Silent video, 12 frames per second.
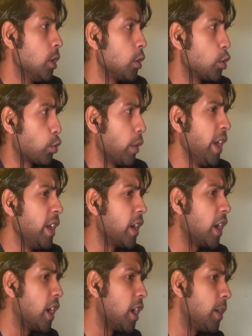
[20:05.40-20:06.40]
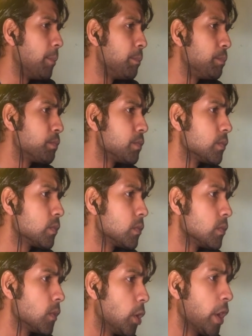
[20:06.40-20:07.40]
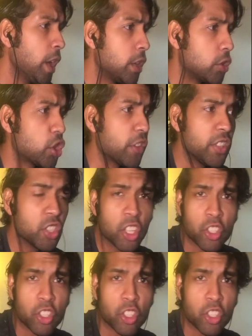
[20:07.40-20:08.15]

Great. Okay, Jesse J.